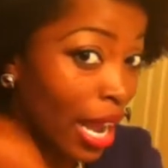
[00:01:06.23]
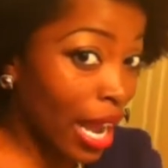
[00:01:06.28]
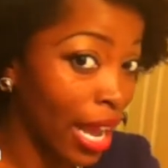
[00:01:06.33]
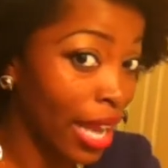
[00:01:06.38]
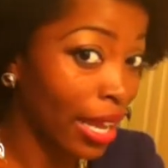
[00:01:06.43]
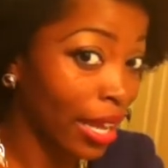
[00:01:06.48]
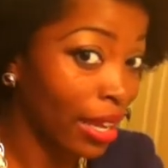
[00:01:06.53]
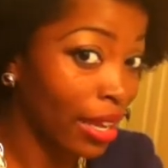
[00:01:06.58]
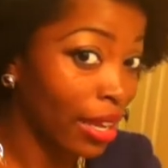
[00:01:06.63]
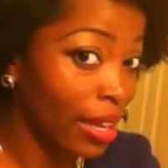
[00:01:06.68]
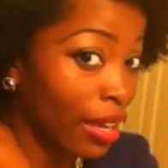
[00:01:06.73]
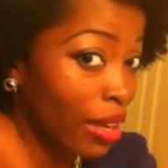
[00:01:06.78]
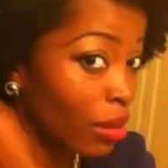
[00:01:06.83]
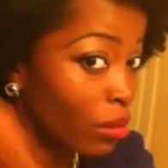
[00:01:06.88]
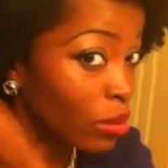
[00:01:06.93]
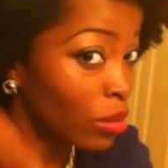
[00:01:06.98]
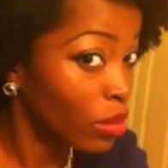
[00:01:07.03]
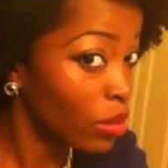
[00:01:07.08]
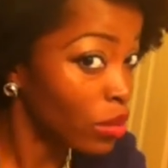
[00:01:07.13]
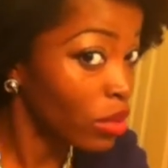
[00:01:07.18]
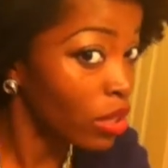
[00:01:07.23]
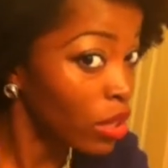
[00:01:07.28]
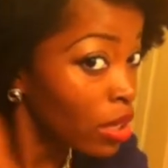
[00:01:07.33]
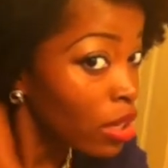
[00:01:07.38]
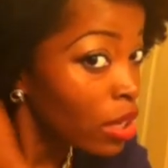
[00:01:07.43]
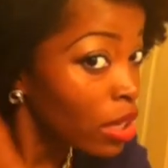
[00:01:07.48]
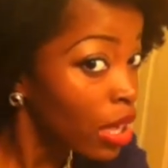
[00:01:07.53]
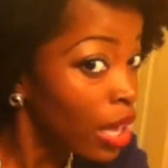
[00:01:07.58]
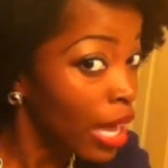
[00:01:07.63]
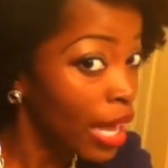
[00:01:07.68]
I am
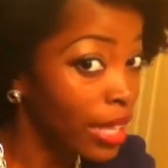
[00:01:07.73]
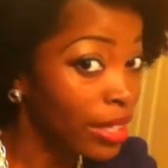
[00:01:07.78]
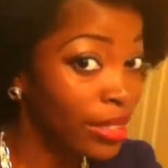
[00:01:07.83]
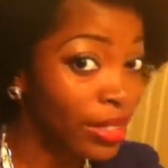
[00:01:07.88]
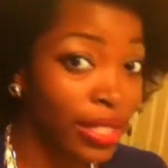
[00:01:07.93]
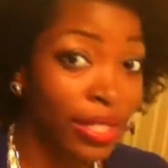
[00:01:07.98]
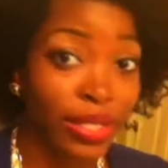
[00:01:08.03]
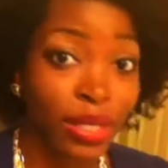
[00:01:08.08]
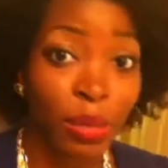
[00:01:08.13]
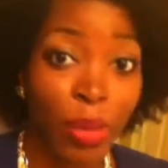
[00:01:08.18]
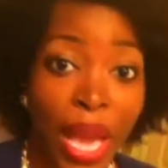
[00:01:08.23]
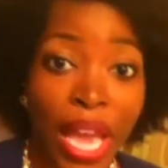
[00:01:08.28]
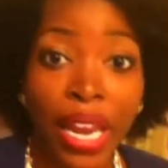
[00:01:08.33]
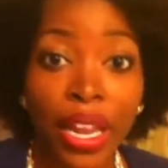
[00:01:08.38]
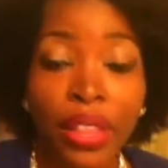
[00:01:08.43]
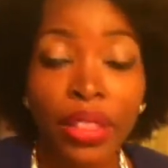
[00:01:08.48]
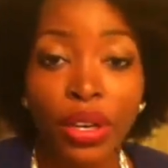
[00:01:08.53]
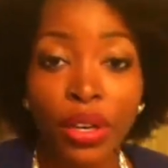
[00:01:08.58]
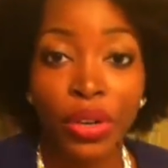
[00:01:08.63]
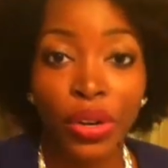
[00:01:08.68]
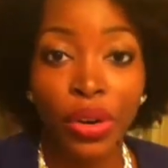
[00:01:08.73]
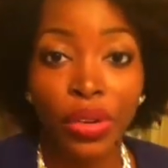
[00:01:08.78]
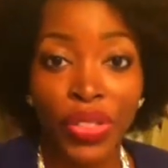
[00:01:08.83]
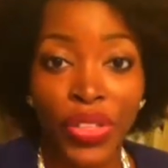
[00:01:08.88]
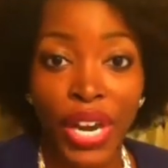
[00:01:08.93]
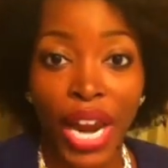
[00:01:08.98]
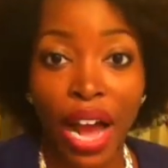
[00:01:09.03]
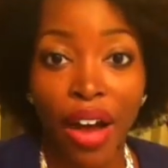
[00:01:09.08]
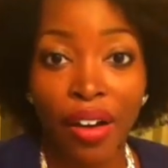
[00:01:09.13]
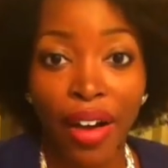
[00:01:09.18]
anticipating the
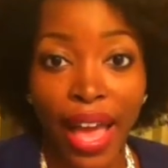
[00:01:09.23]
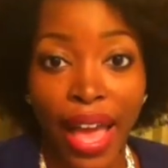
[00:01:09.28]
growth that I'll